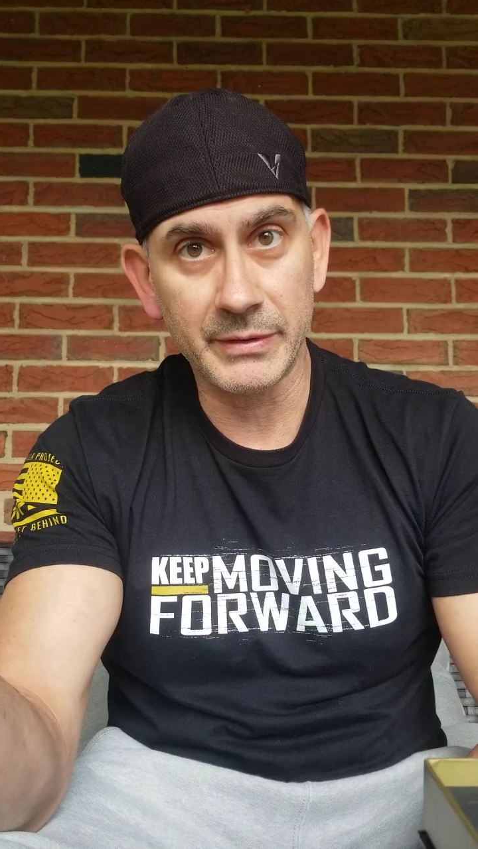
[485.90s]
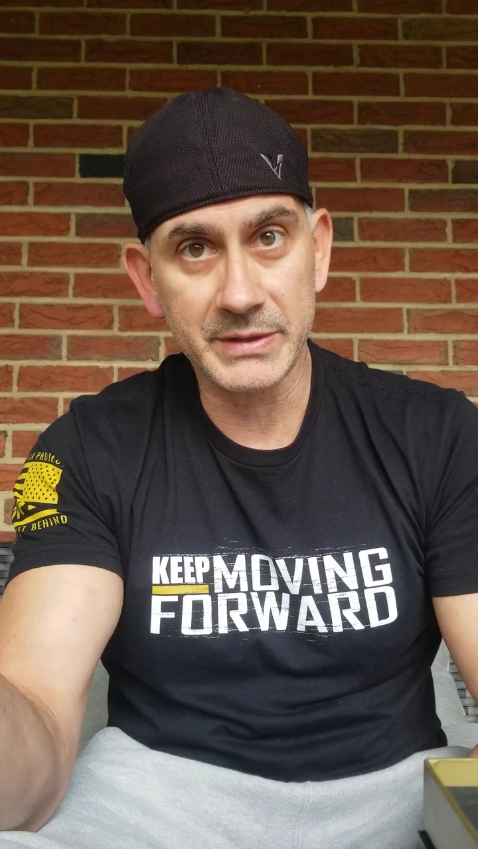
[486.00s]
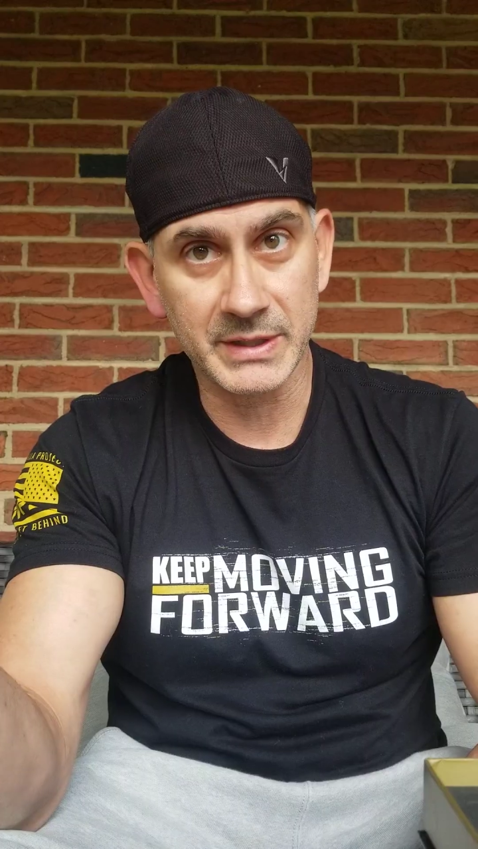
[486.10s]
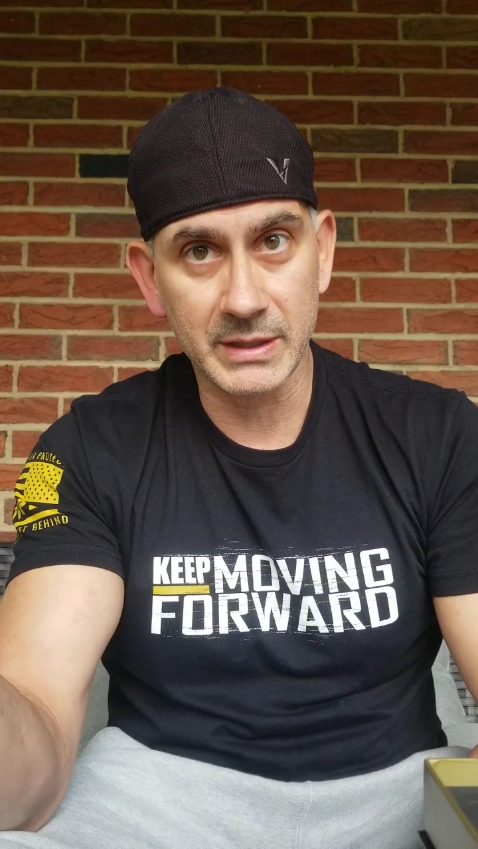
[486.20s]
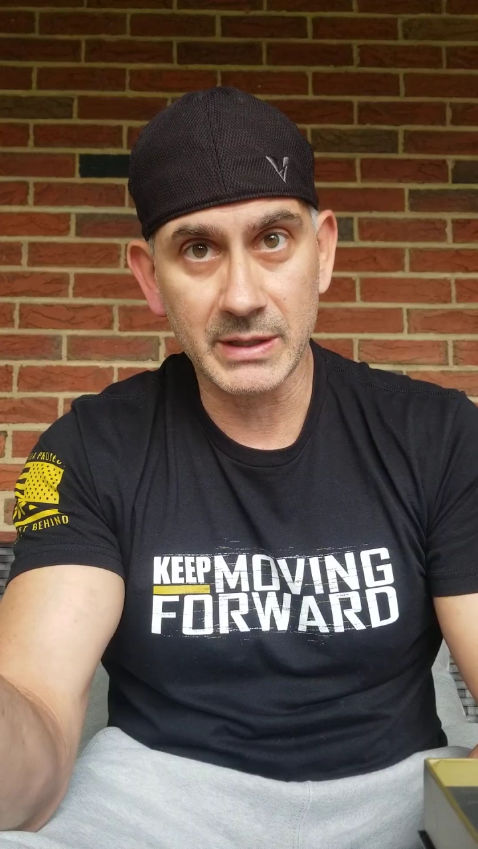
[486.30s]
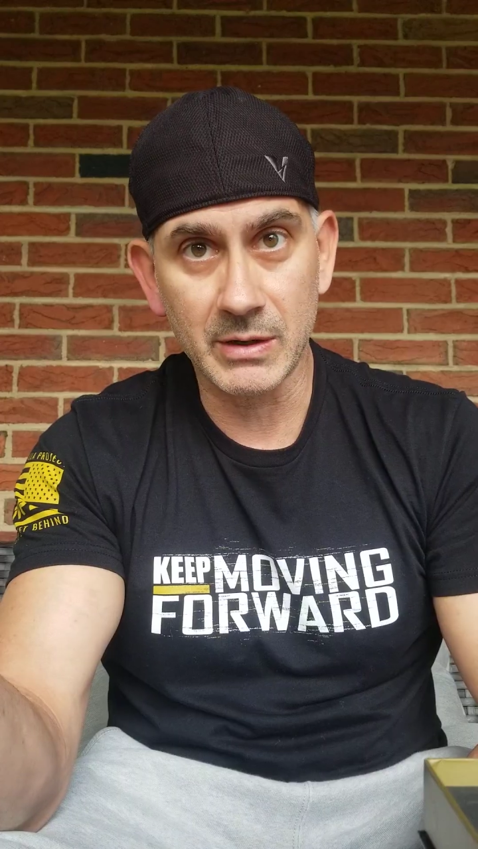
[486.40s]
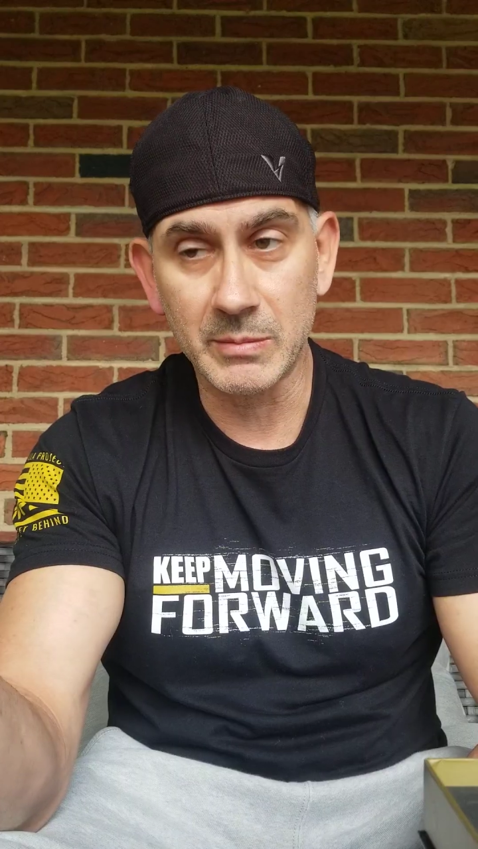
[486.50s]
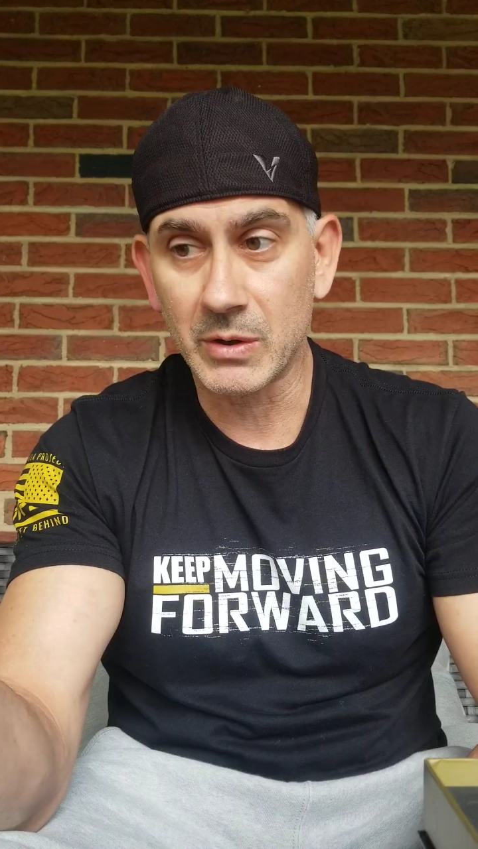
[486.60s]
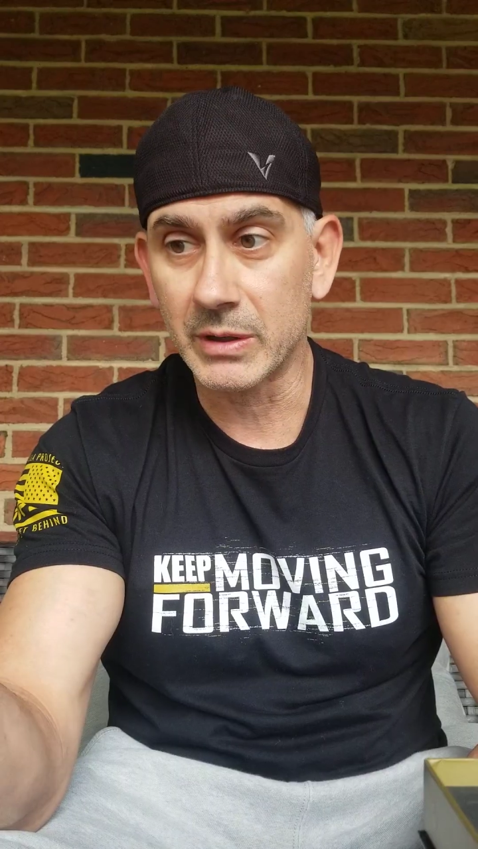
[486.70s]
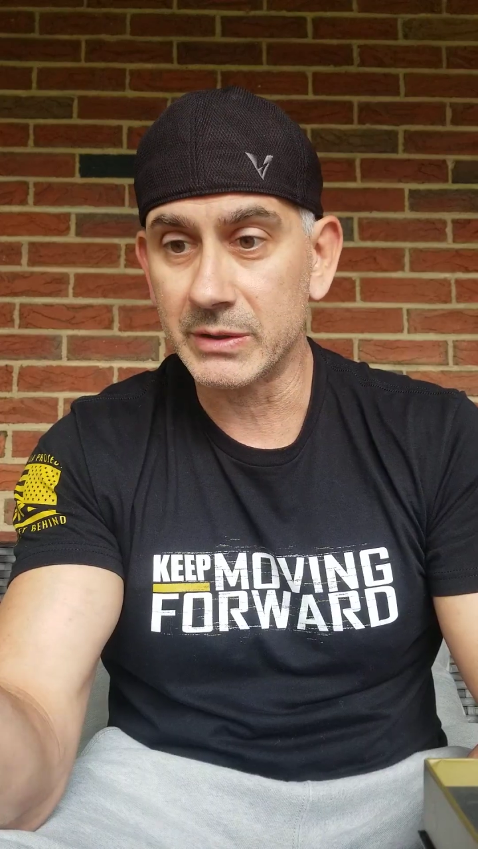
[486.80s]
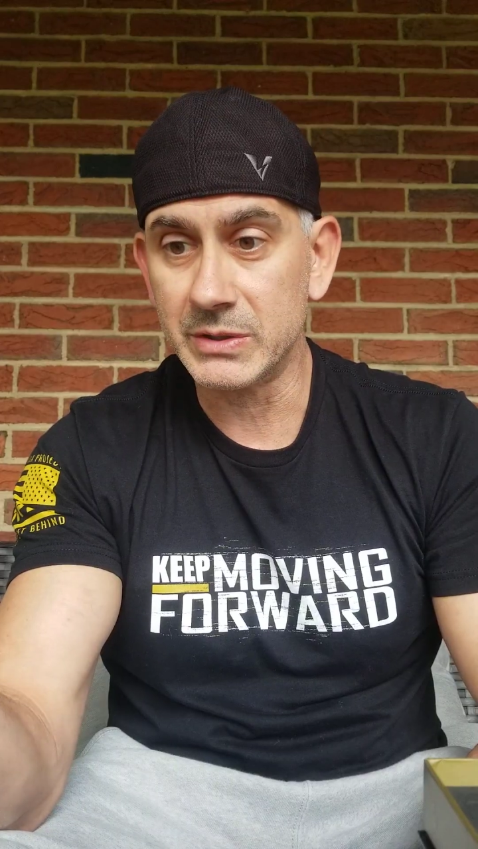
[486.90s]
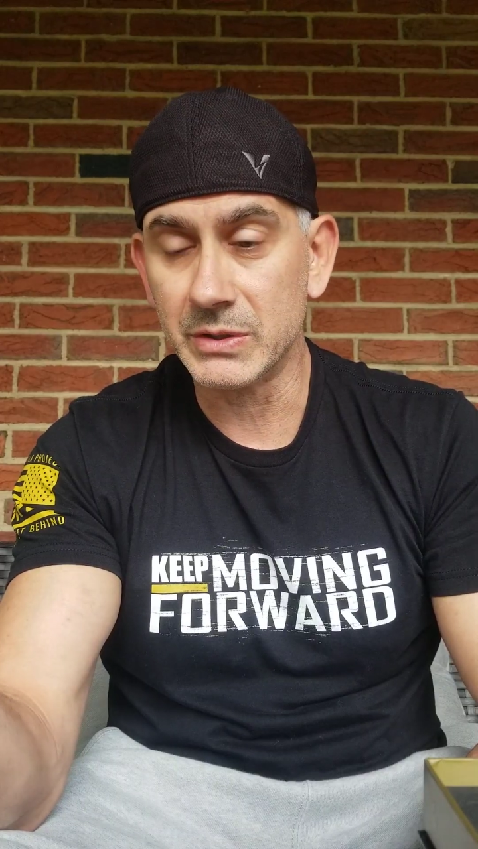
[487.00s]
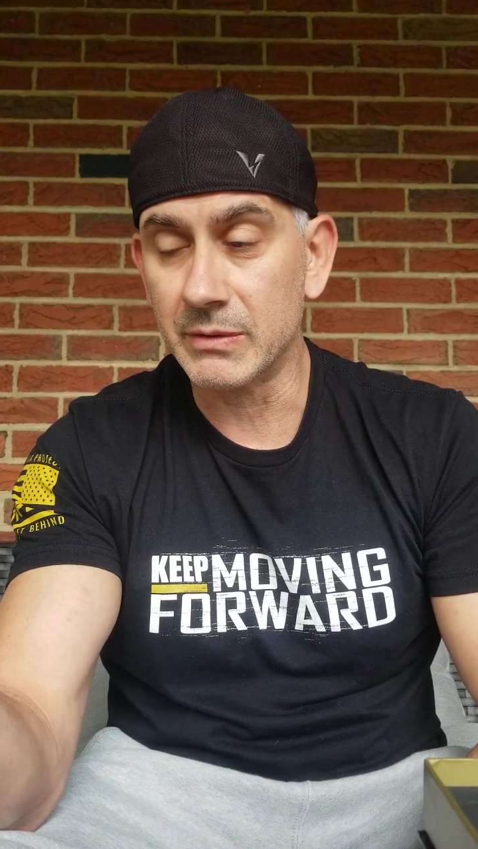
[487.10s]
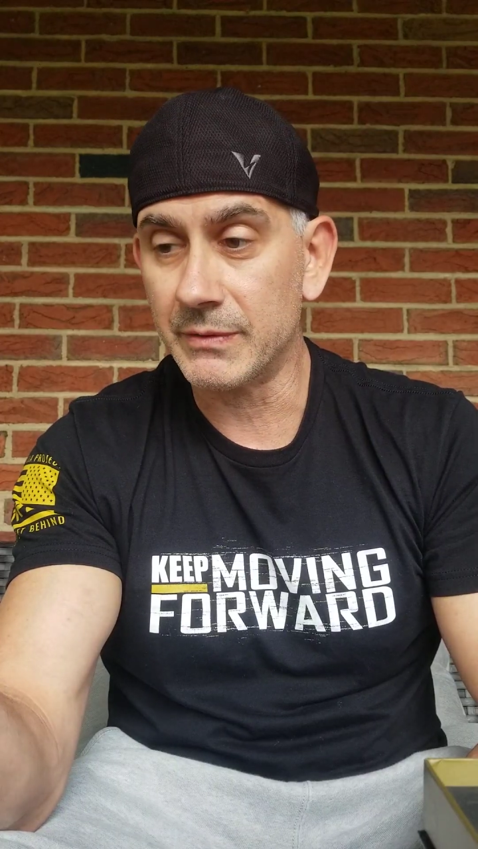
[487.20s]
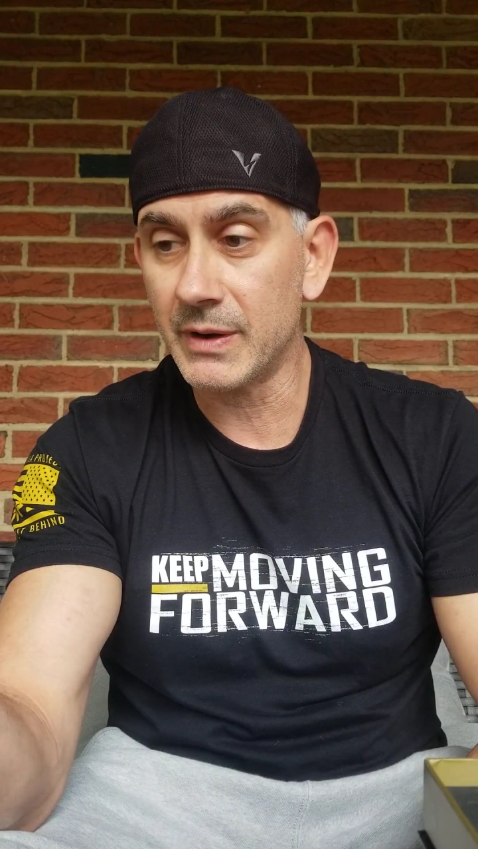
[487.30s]
the secondary market that
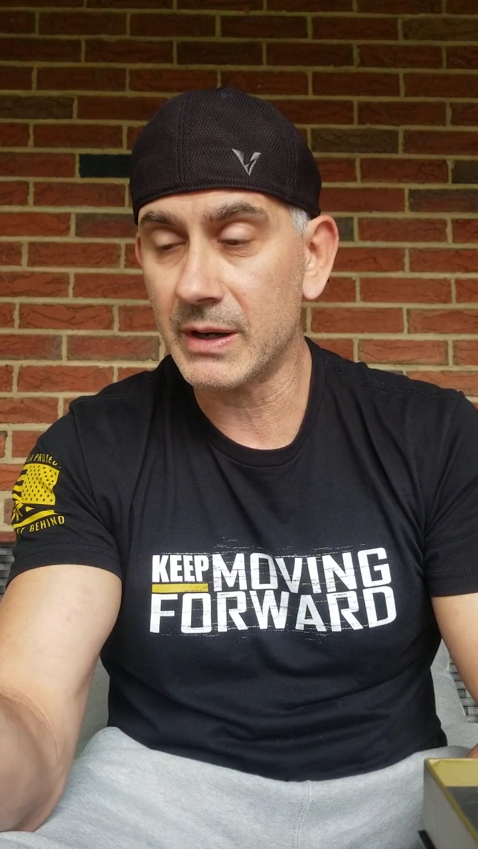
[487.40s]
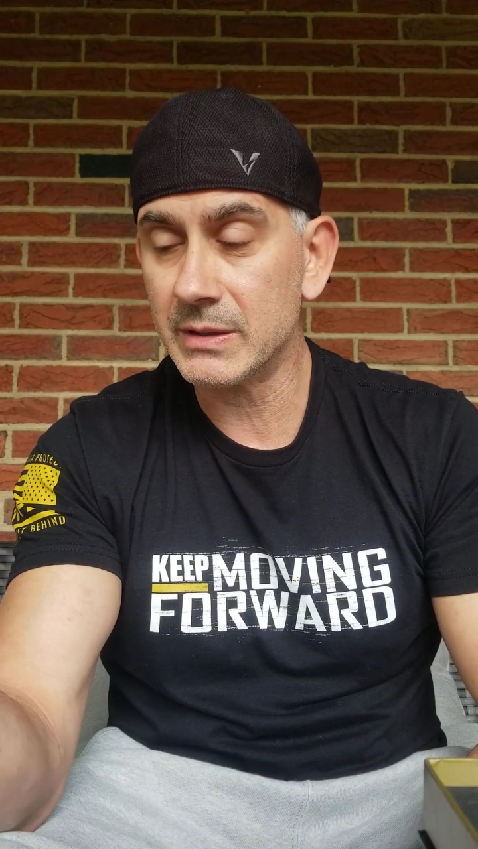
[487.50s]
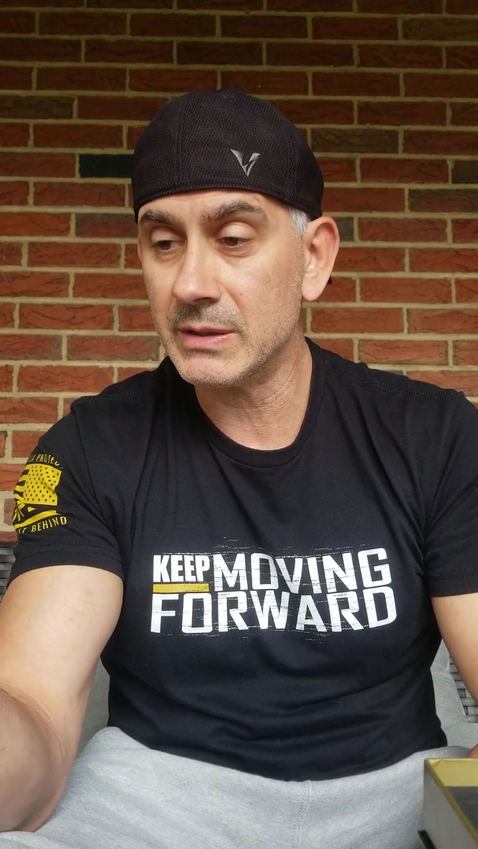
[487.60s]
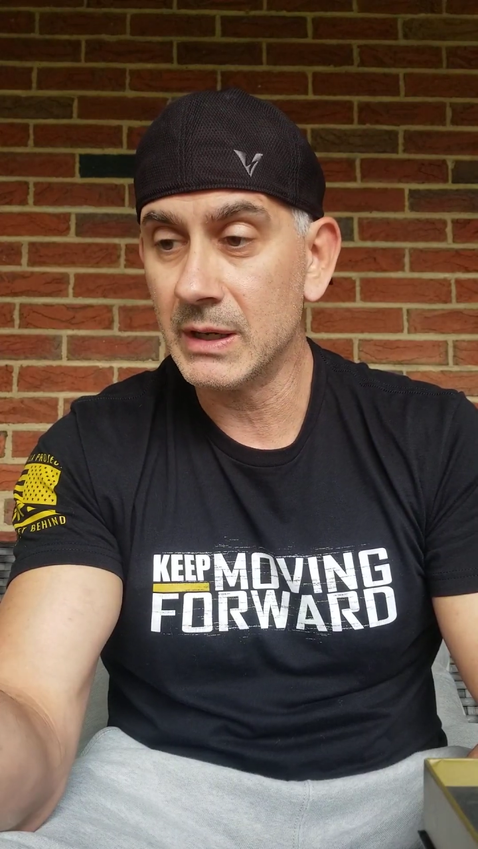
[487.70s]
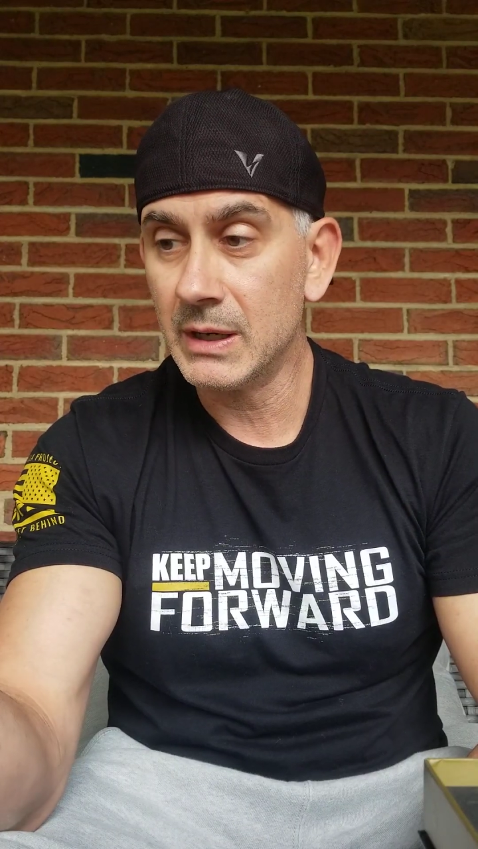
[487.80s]
you can find,